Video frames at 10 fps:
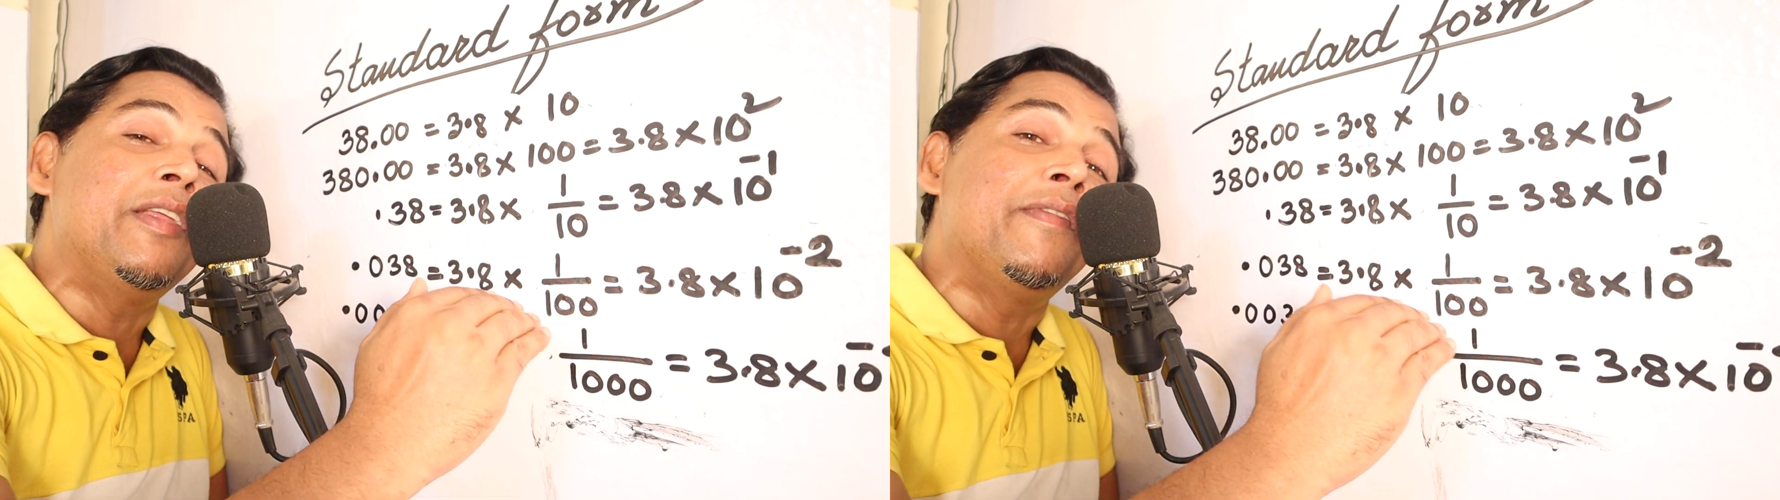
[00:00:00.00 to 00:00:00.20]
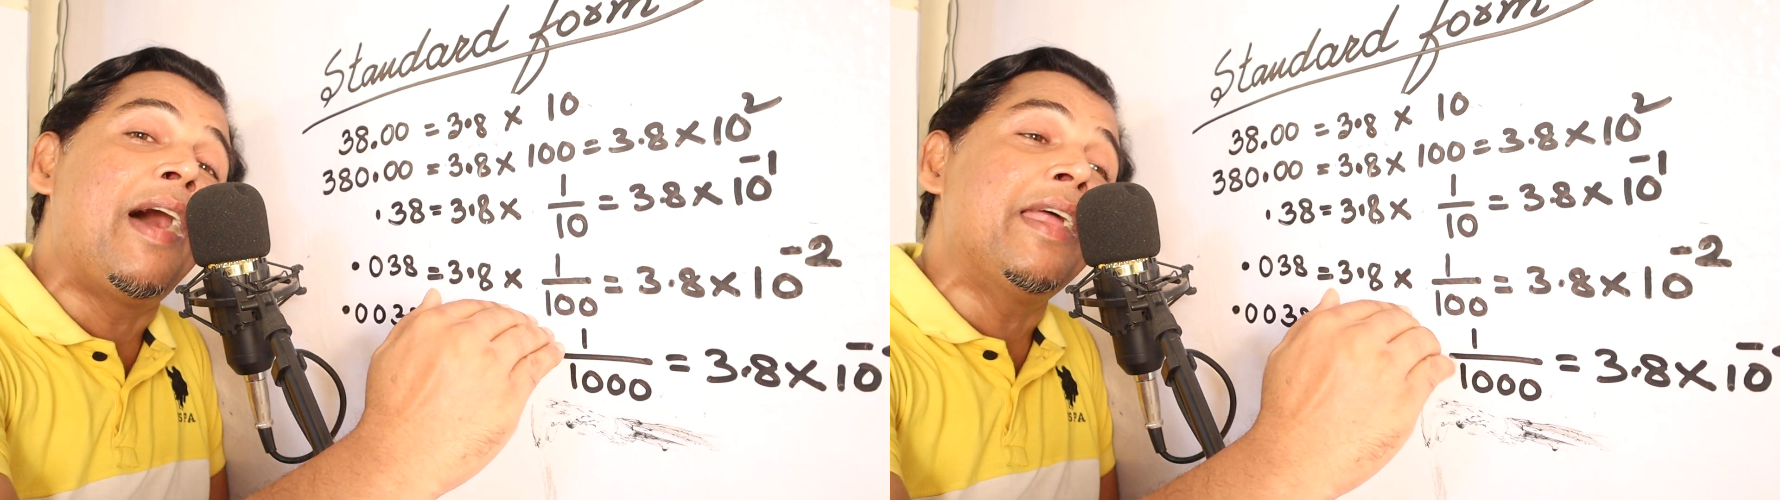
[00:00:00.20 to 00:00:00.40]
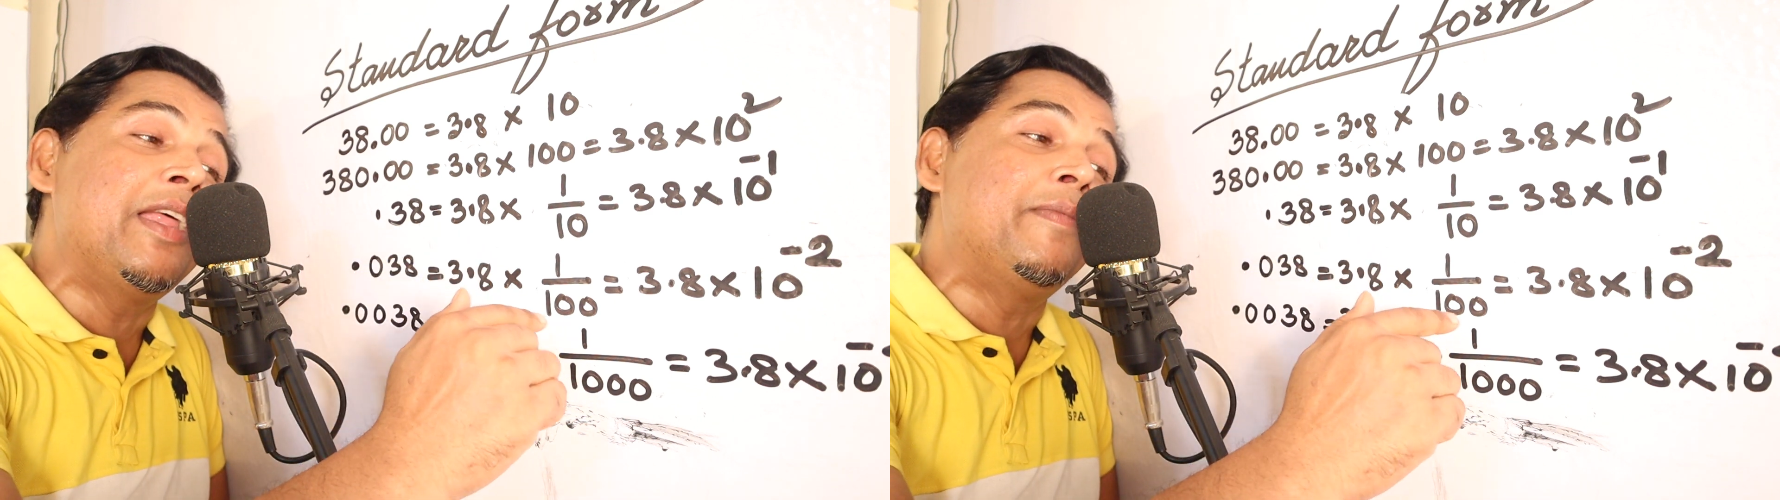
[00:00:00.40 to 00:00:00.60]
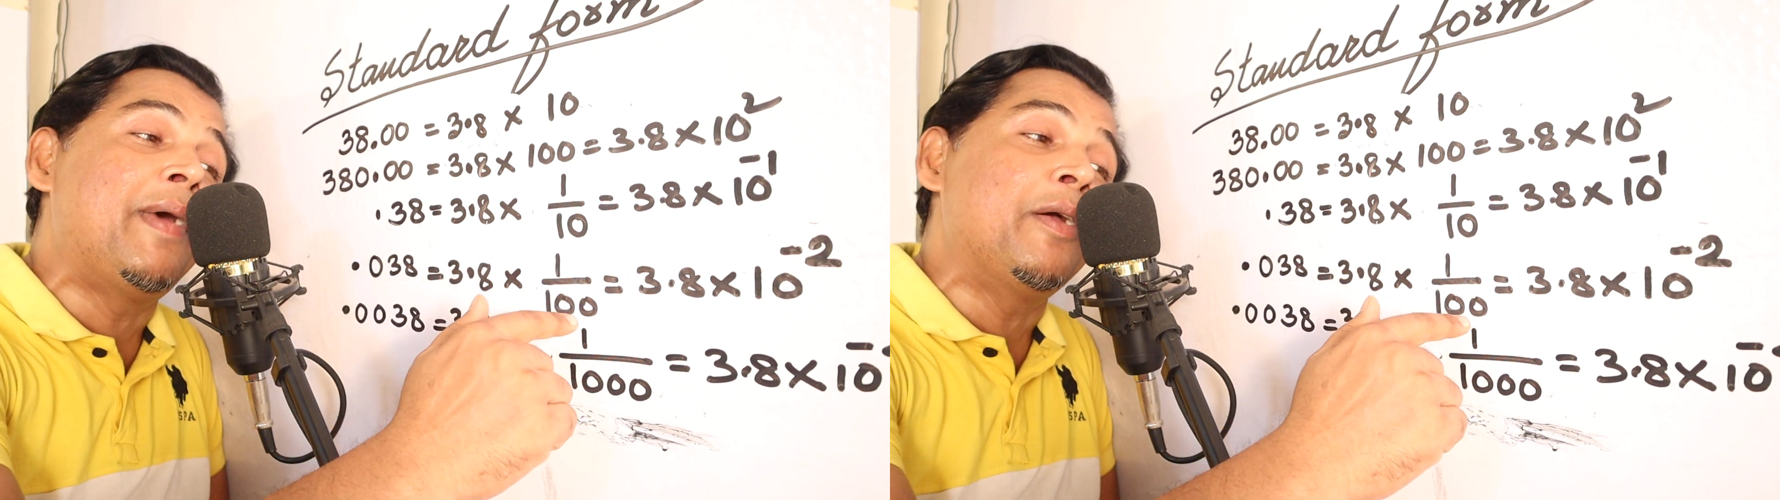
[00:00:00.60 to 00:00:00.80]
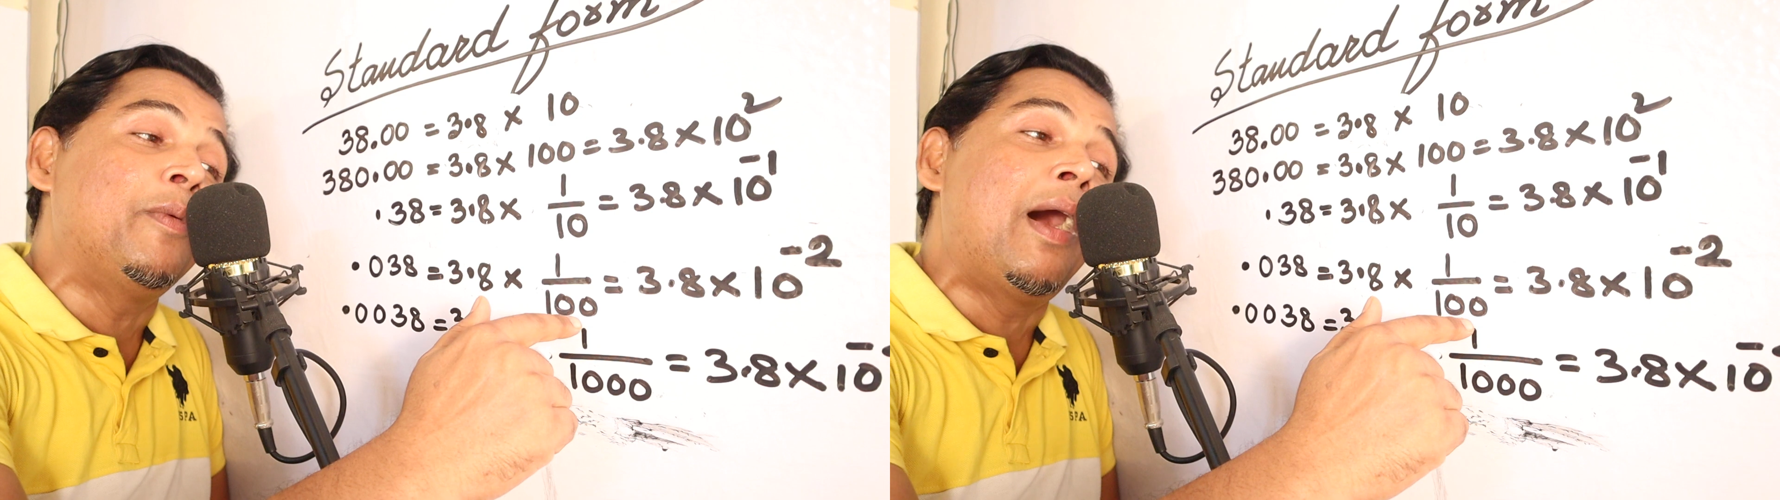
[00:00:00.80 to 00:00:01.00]
divided
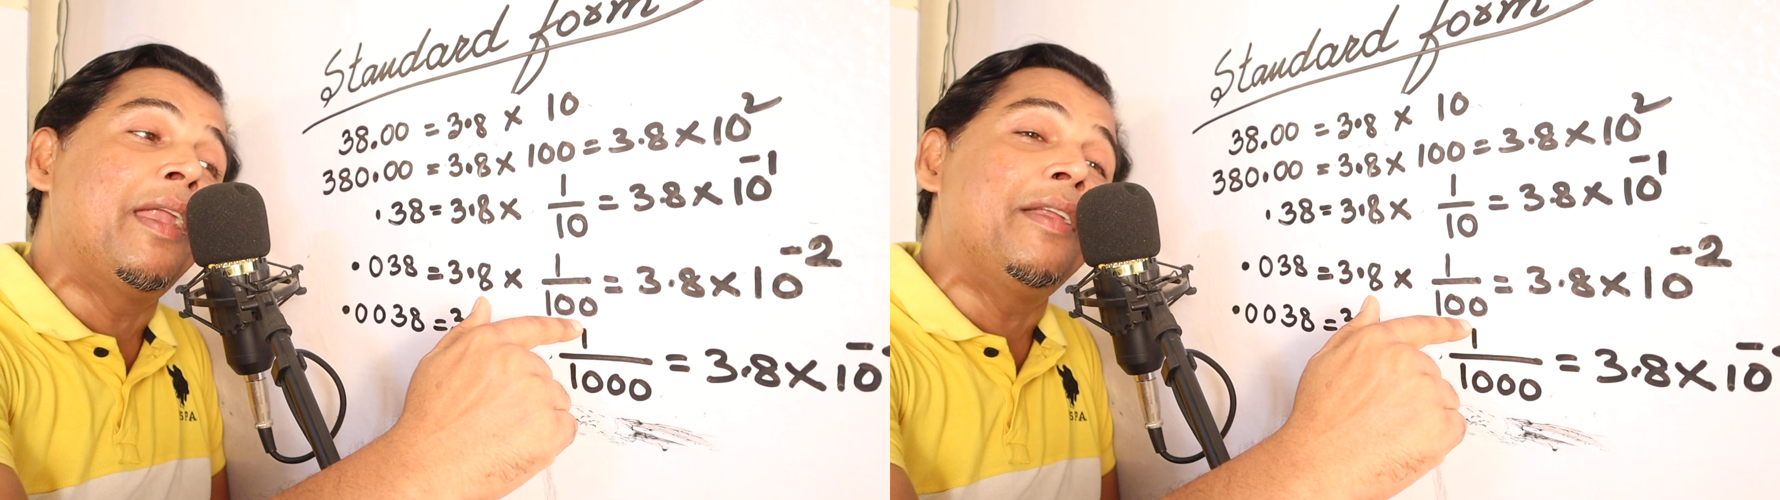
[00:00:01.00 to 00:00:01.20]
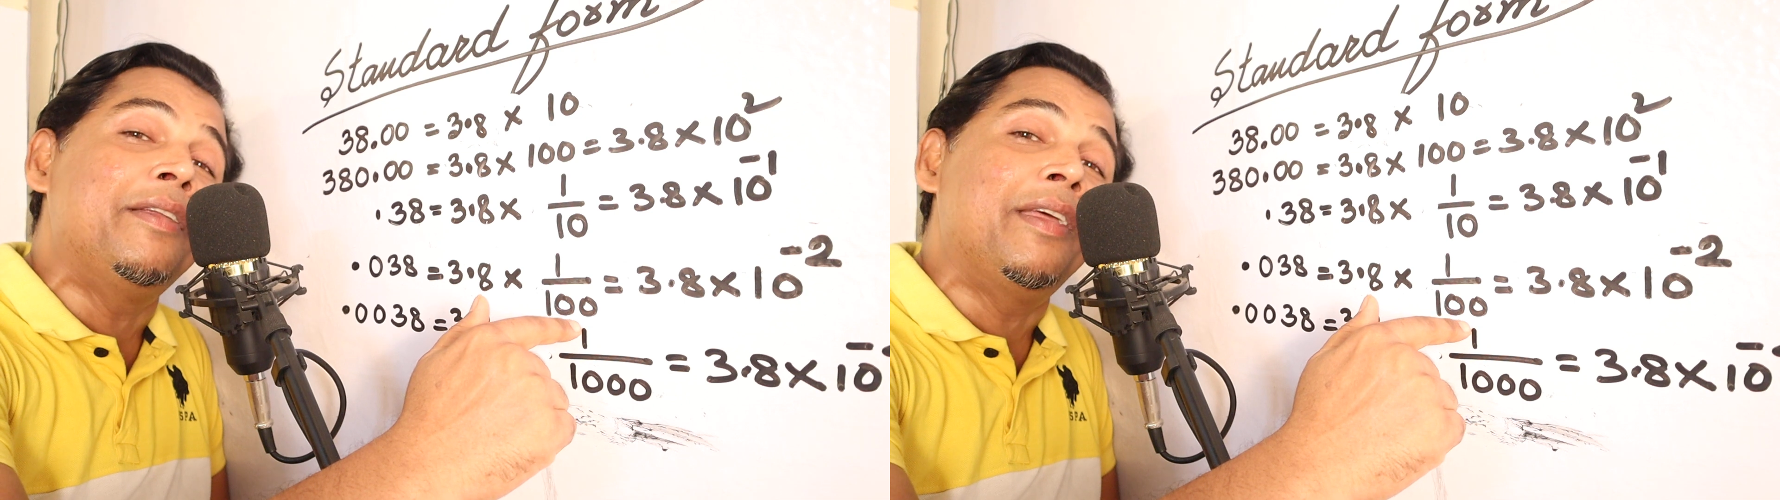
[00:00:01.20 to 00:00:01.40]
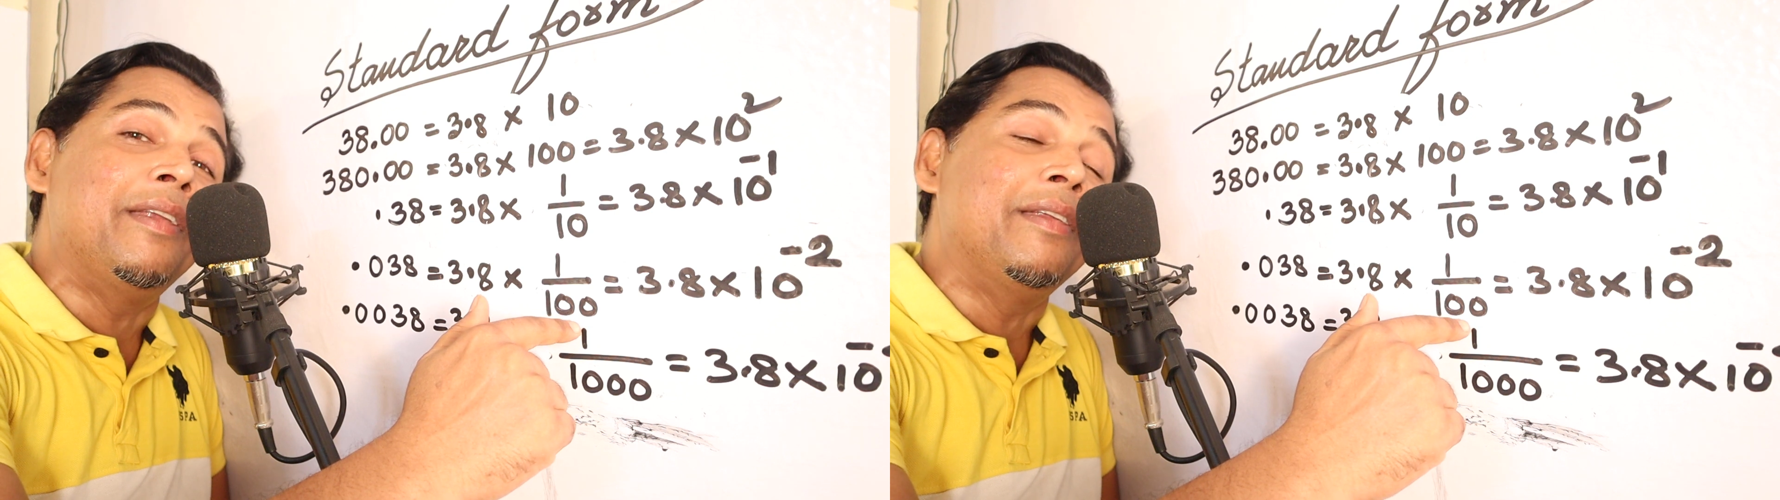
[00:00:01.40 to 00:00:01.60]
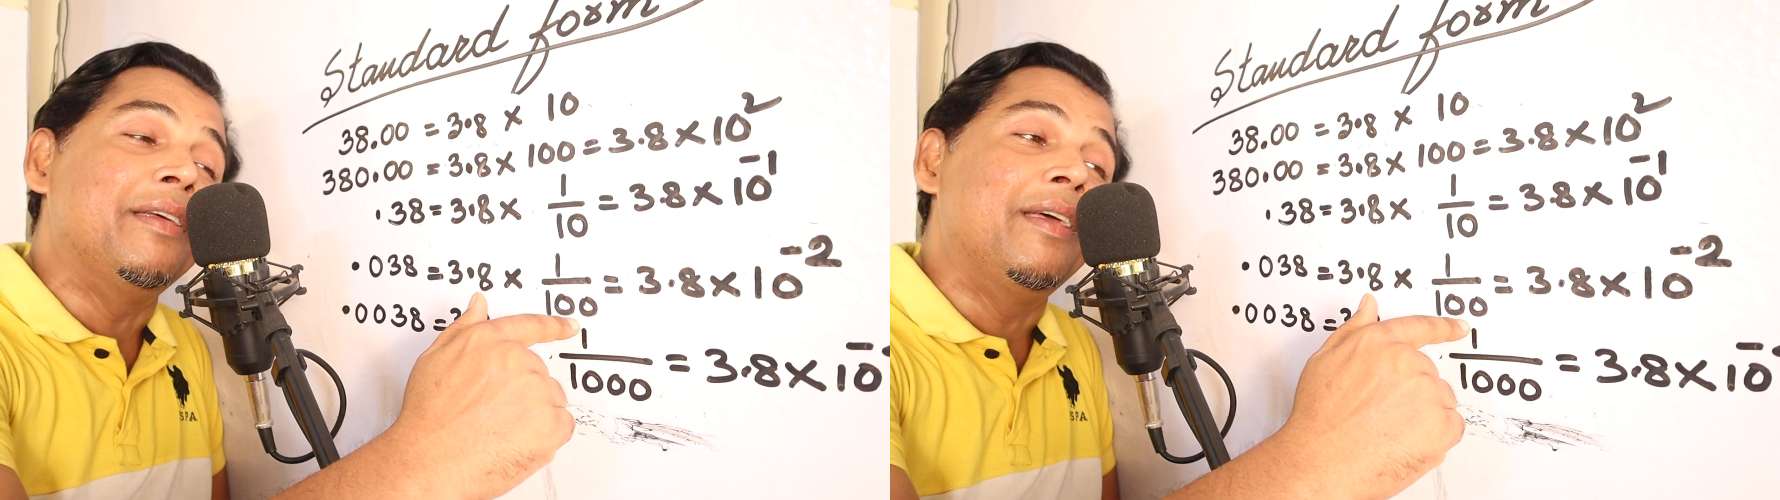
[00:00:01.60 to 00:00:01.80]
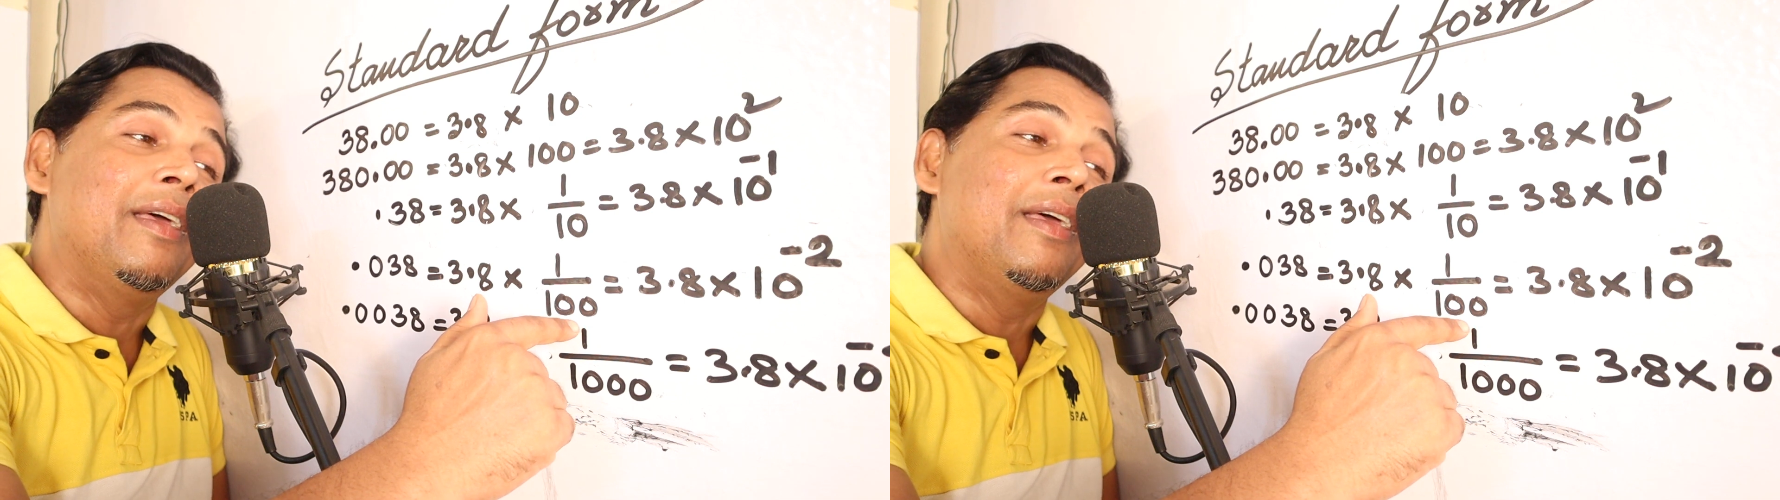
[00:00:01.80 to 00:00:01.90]
by 100.